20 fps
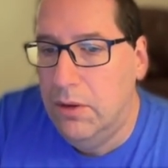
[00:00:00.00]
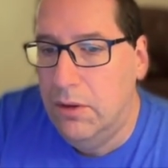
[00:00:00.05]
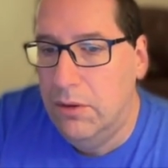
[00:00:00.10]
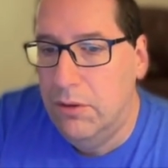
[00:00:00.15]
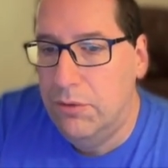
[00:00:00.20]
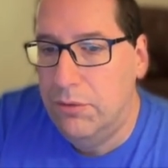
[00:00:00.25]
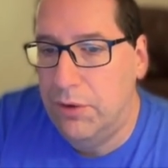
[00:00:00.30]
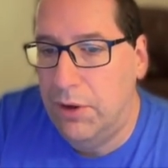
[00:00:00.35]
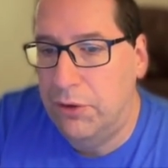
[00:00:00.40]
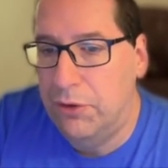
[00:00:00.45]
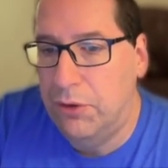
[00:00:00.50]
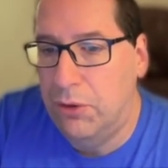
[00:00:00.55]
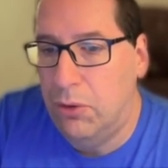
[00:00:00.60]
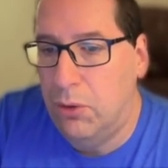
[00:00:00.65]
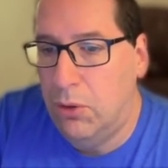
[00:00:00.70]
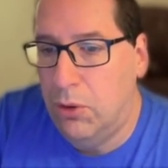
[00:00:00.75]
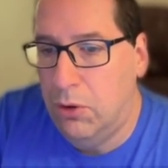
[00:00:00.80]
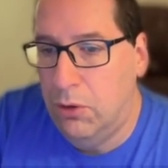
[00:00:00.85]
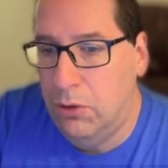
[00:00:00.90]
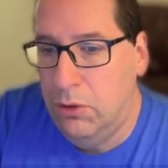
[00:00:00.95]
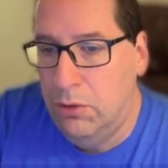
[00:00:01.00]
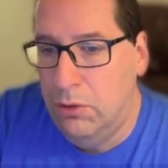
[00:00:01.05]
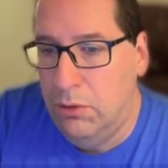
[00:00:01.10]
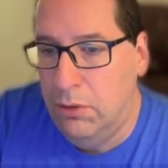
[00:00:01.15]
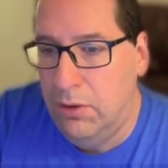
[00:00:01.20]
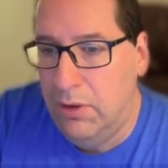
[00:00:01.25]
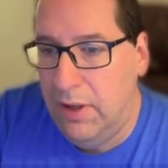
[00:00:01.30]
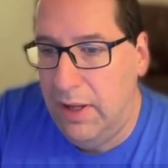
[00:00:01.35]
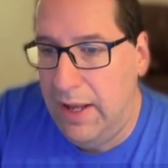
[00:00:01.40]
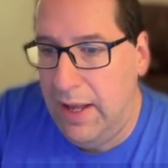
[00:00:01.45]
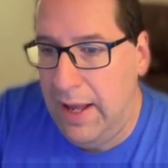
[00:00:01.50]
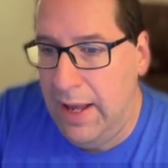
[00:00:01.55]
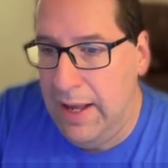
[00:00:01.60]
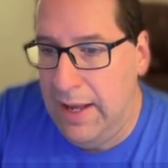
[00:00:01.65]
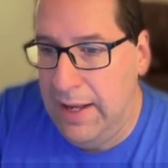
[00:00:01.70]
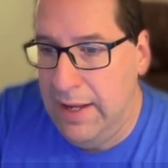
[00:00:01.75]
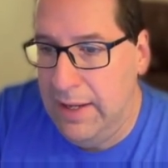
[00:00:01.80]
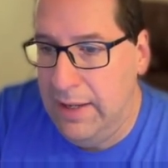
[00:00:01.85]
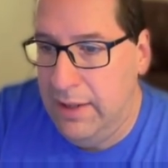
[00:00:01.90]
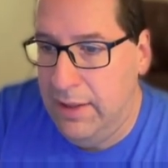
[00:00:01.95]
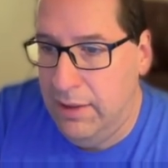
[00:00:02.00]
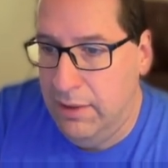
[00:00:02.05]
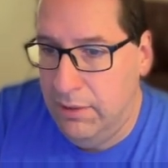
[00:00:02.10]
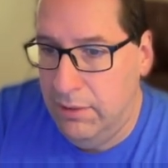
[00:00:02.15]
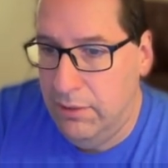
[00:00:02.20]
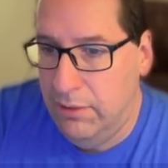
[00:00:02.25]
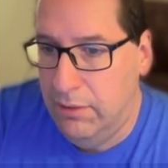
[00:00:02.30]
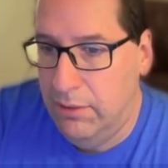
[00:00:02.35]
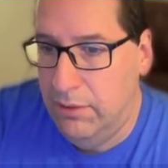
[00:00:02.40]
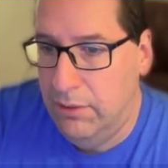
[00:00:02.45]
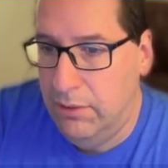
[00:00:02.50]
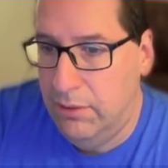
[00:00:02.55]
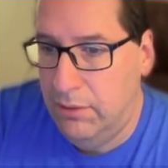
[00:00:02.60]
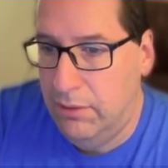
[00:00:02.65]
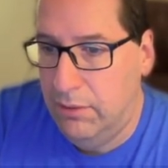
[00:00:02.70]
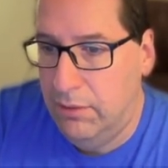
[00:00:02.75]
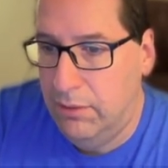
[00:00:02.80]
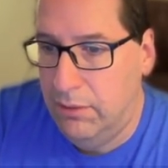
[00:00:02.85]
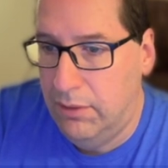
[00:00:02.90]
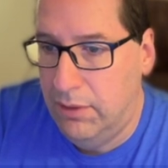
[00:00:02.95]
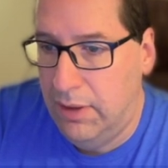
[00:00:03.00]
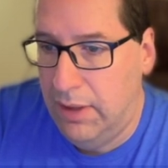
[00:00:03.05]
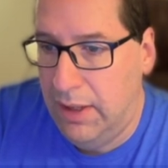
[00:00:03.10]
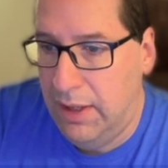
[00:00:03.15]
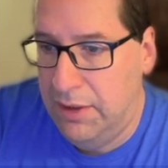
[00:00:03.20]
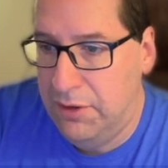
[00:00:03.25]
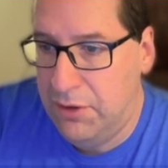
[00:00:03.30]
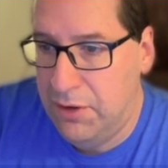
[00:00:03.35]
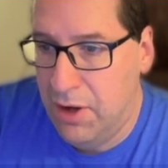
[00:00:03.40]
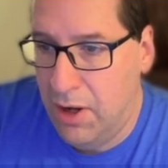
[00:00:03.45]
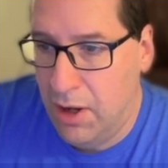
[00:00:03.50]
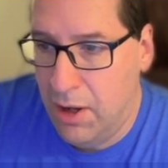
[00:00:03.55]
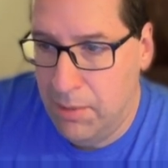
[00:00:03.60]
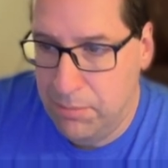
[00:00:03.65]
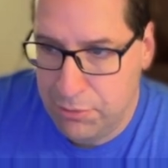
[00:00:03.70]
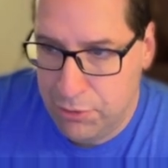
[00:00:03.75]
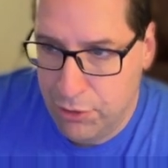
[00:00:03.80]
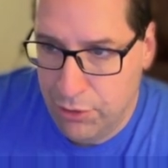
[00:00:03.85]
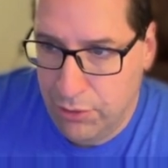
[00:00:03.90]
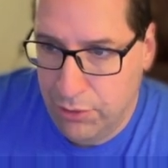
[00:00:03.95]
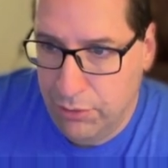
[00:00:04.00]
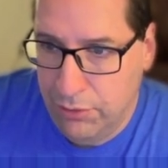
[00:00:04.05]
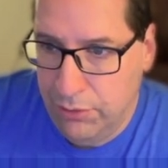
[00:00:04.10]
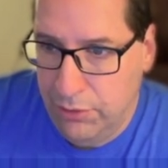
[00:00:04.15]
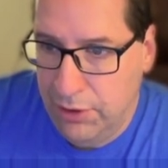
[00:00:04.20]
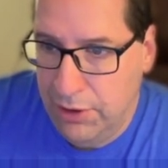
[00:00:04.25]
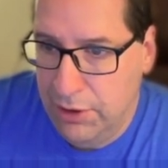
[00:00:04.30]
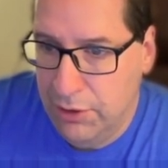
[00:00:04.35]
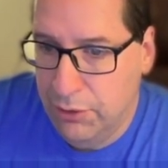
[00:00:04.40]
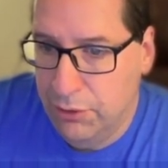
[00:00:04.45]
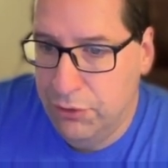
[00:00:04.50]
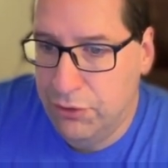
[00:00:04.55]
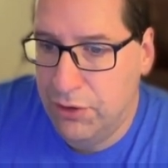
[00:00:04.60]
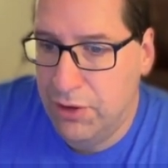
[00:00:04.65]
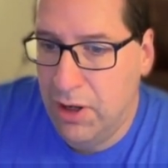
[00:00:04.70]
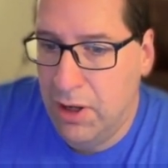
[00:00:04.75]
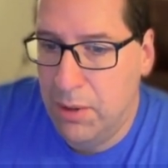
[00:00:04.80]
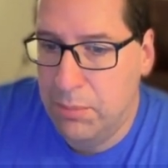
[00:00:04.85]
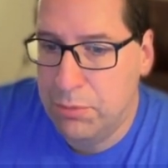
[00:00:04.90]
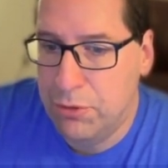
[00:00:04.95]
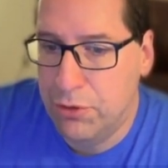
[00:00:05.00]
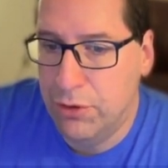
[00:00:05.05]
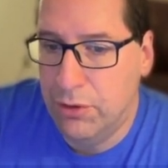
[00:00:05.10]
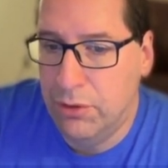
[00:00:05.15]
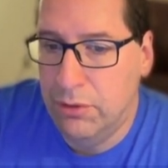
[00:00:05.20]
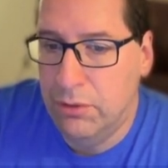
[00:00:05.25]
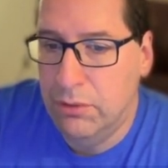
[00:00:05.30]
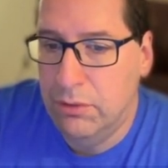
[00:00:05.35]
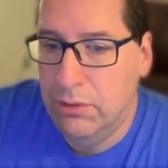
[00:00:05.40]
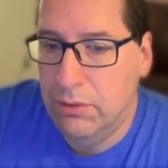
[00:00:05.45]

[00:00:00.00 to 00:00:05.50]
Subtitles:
Found a hole. A and an optional yields an optional.